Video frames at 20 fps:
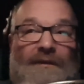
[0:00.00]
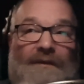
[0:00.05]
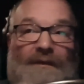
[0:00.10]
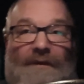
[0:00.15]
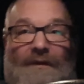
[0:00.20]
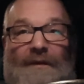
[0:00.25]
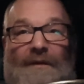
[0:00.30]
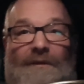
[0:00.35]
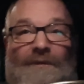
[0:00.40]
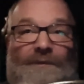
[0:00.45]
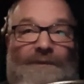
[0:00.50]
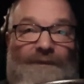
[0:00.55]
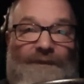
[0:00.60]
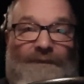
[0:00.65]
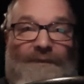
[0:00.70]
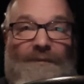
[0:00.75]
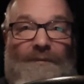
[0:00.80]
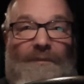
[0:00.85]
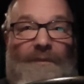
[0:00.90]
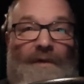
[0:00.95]

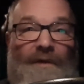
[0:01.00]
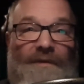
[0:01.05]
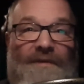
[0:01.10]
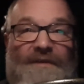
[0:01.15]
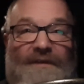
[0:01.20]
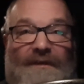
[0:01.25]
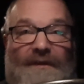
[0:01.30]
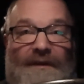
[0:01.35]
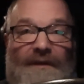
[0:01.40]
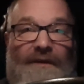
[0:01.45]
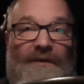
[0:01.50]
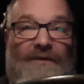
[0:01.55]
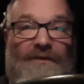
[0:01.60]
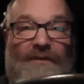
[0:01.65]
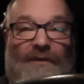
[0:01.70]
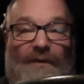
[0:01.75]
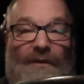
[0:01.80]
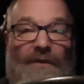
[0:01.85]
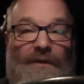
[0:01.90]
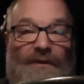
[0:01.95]
of mostly
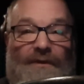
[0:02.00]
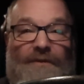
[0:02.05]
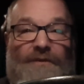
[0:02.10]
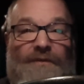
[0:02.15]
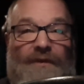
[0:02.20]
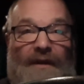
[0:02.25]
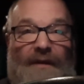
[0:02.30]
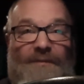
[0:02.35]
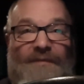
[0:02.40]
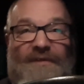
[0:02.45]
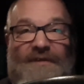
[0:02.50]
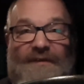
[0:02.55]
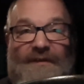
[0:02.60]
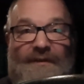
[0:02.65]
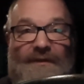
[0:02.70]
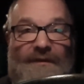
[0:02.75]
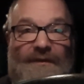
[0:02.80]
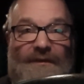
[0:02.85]
shorter trips,